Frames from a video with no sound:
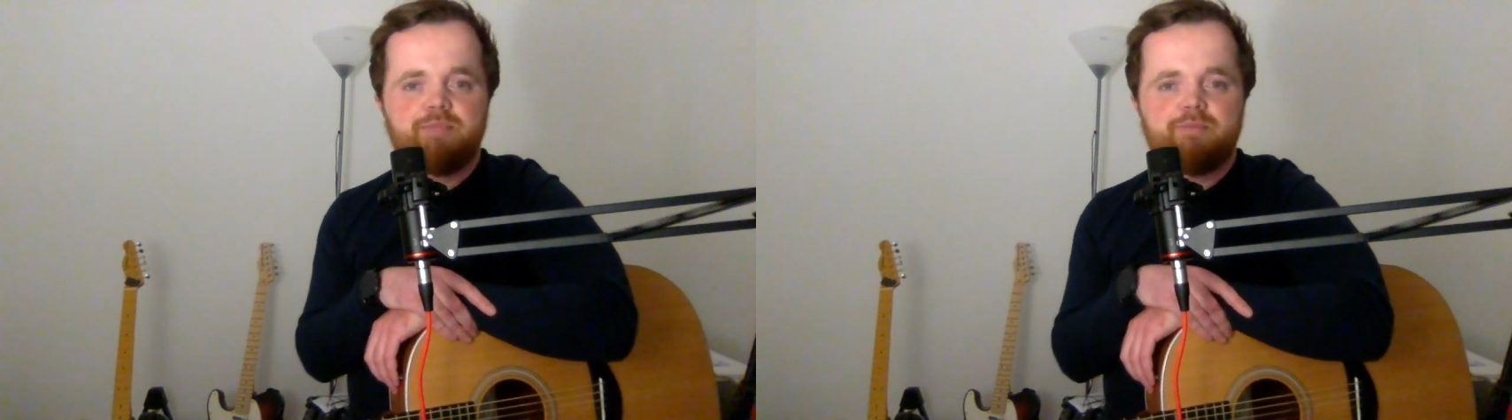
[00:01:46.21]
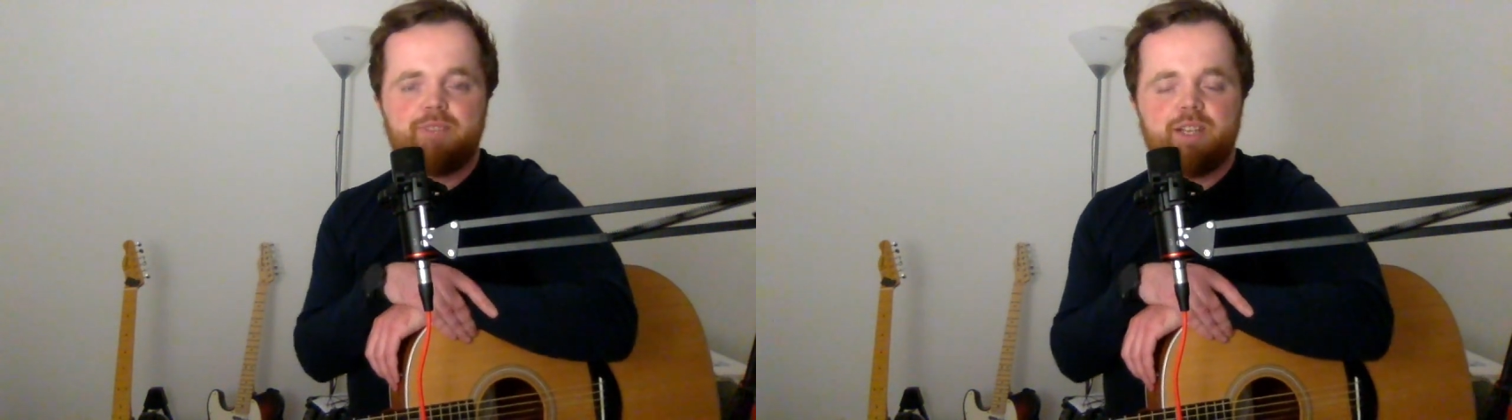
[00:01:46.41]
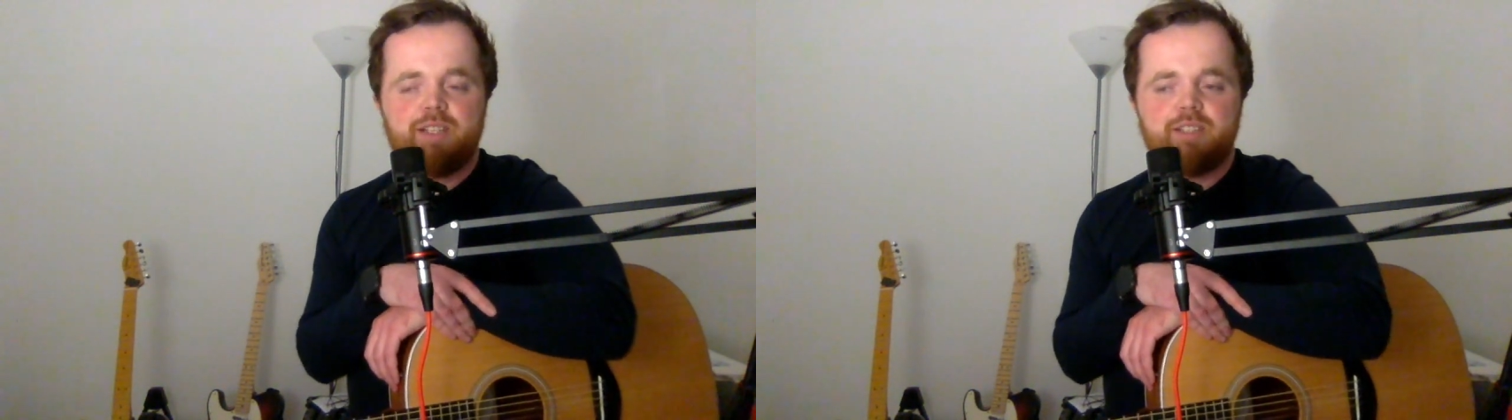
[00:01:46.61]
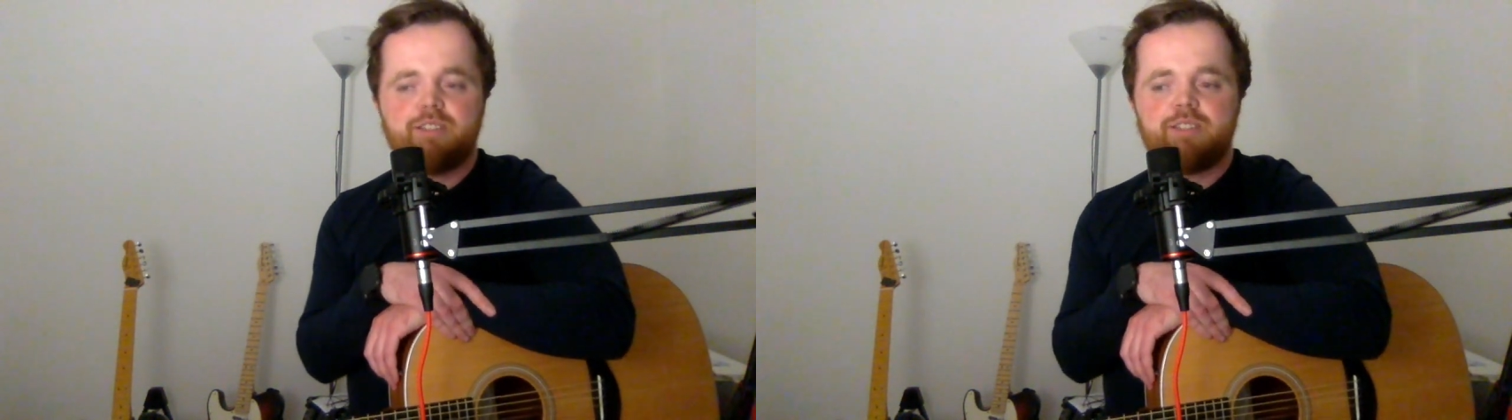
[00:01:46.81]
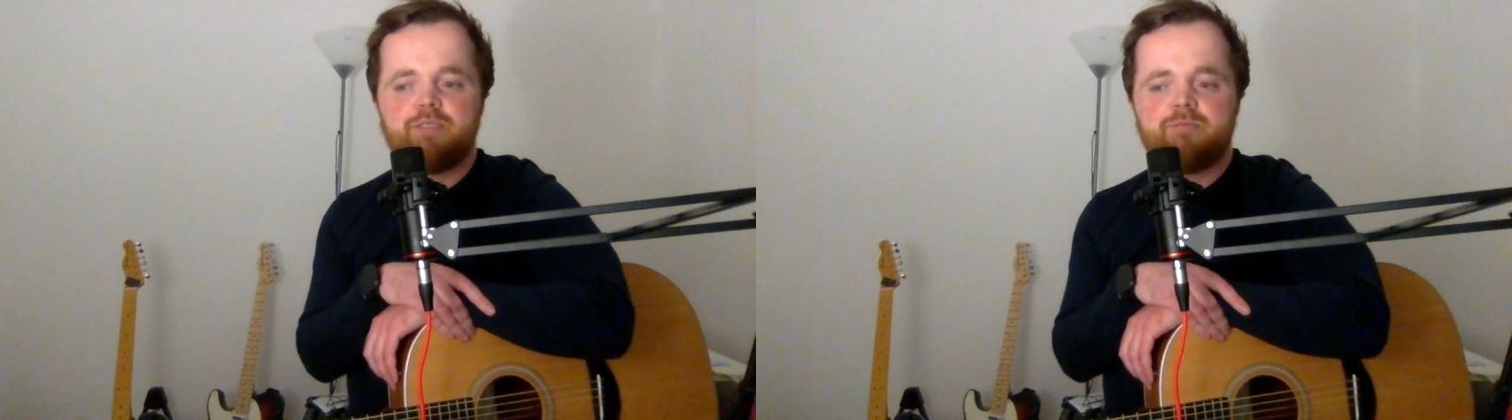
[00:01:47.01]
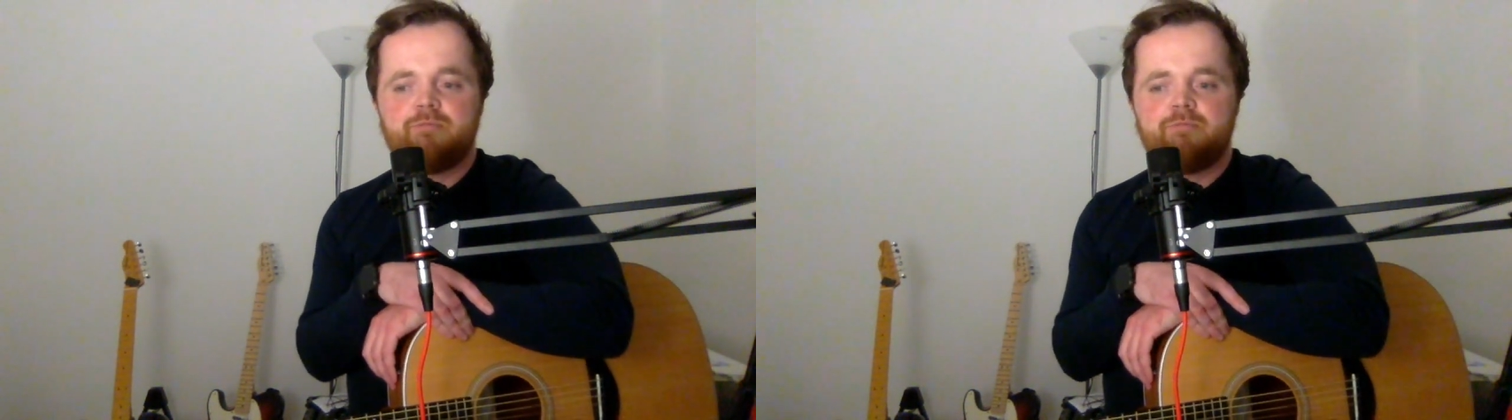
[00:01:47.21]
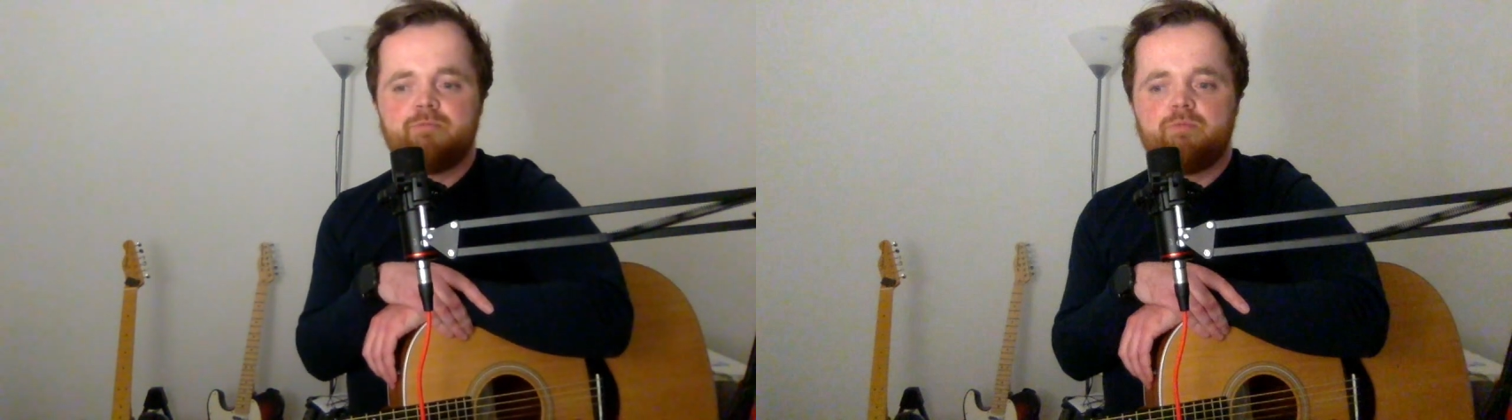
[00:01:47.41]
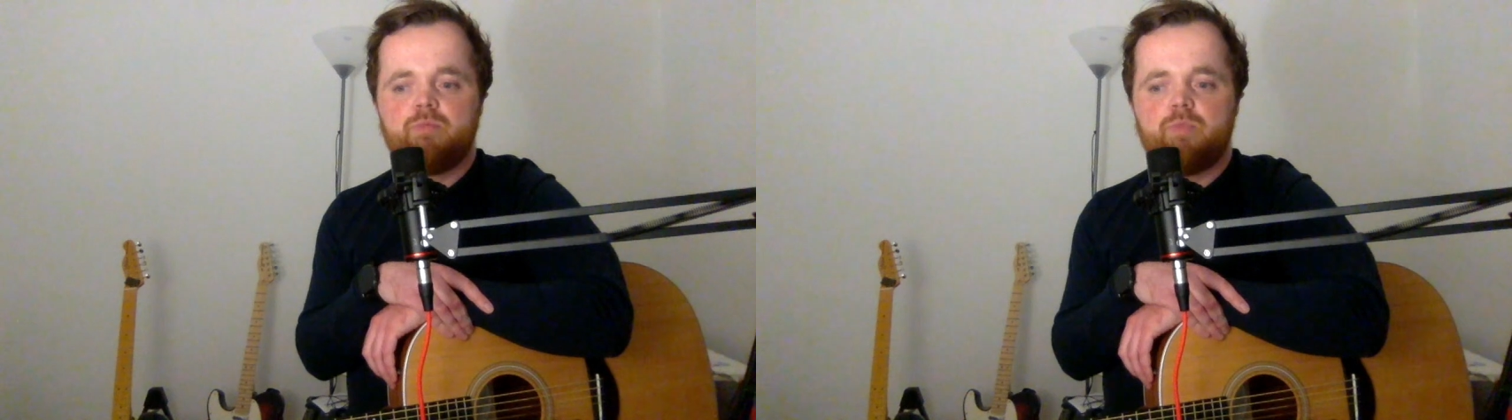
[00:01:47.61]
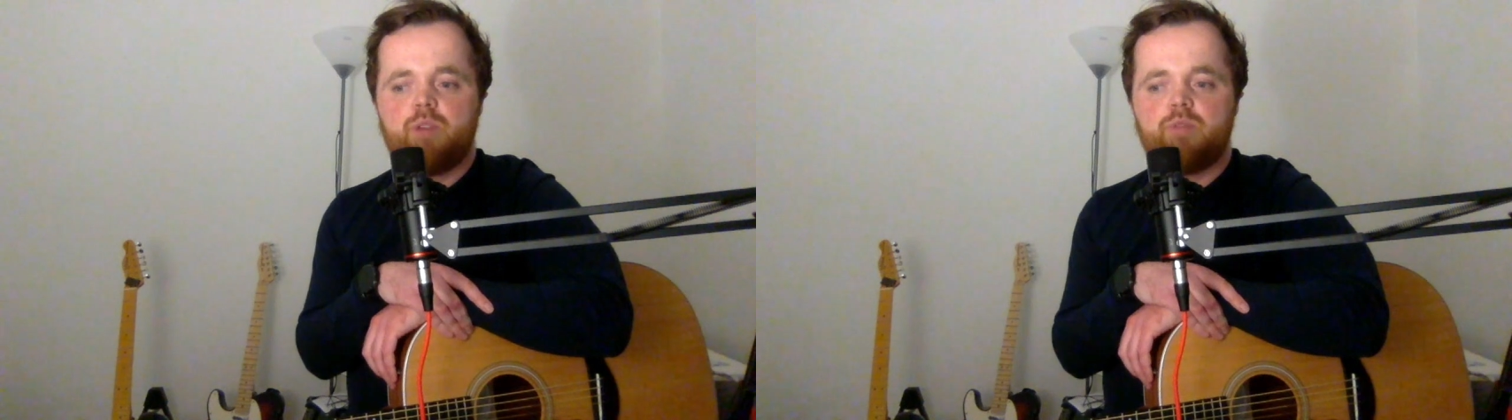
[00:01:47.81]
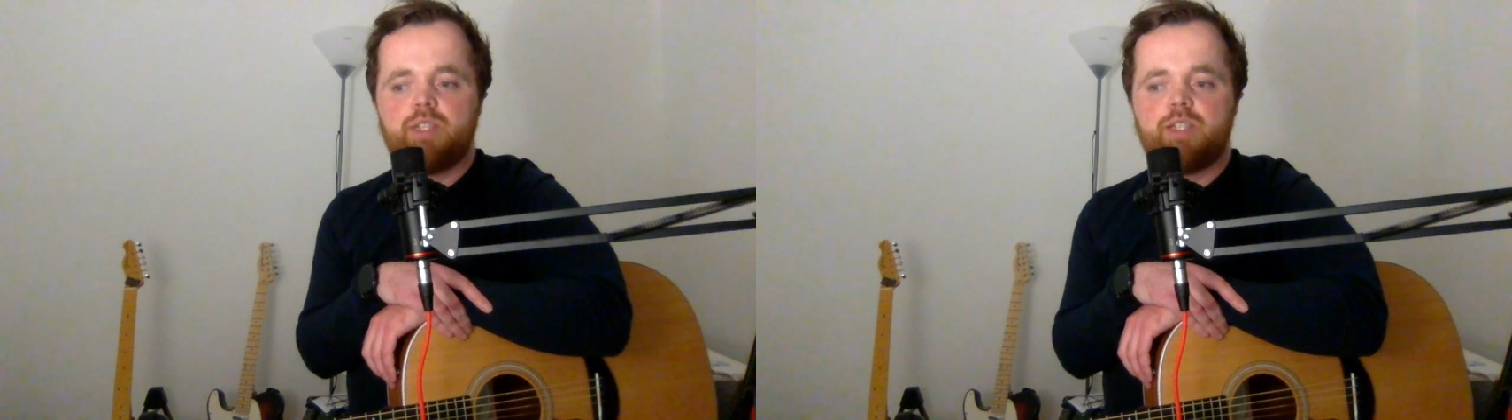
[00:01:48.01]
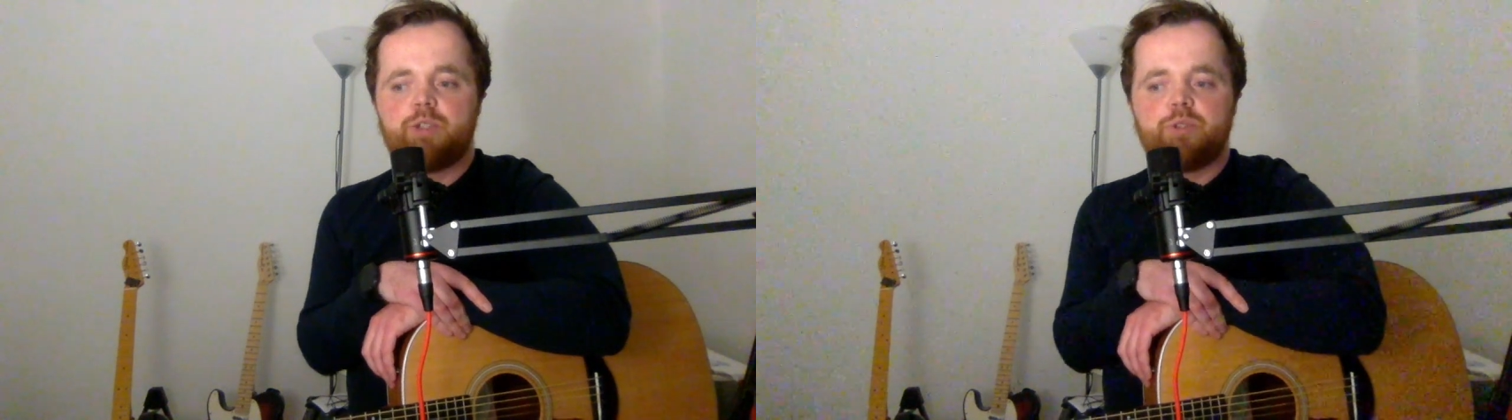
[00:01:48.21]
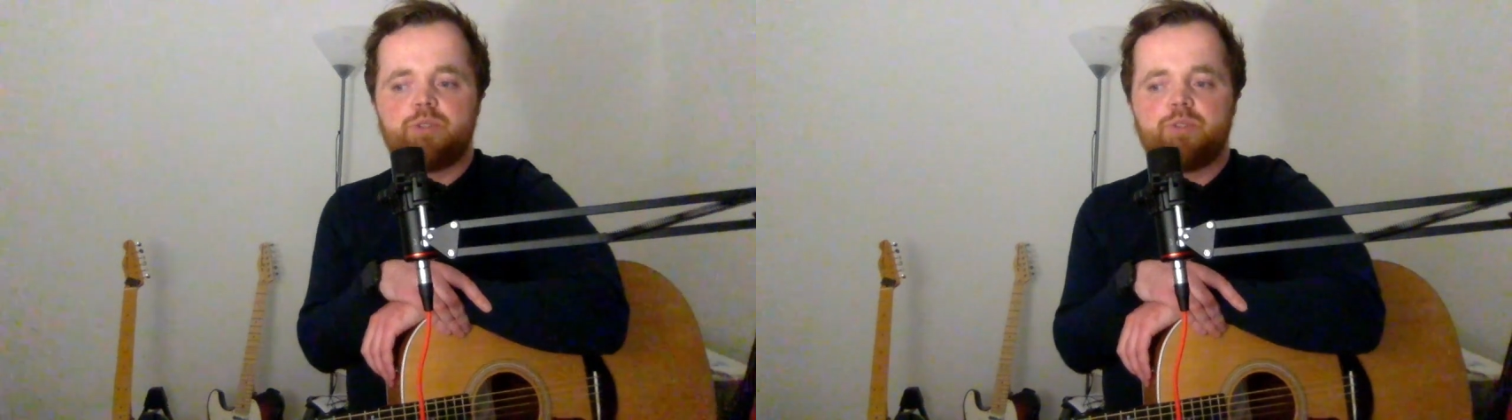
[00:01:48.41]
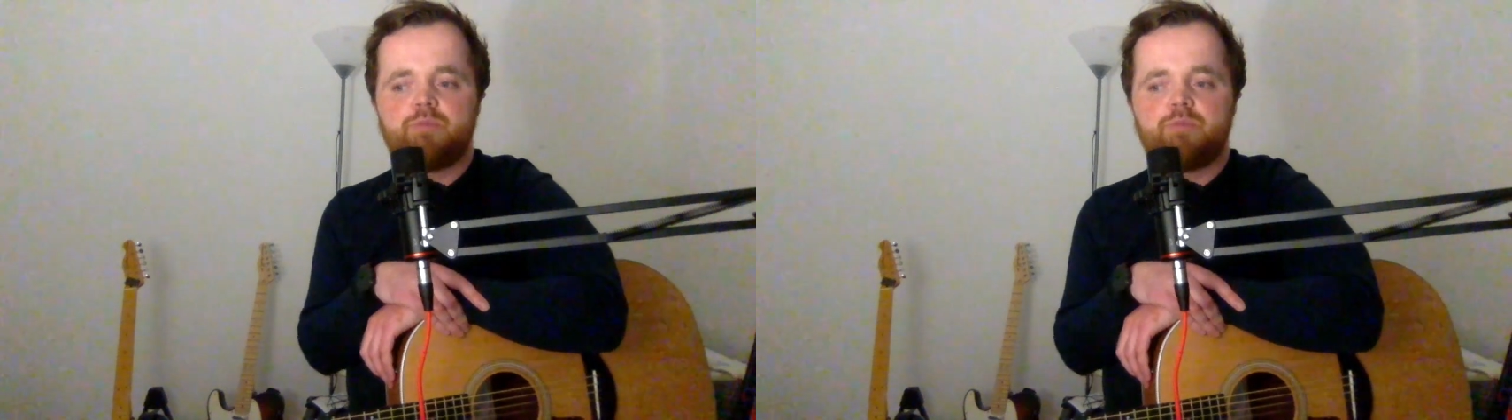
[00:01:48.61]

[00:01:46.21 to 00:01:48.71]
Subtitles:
as a really good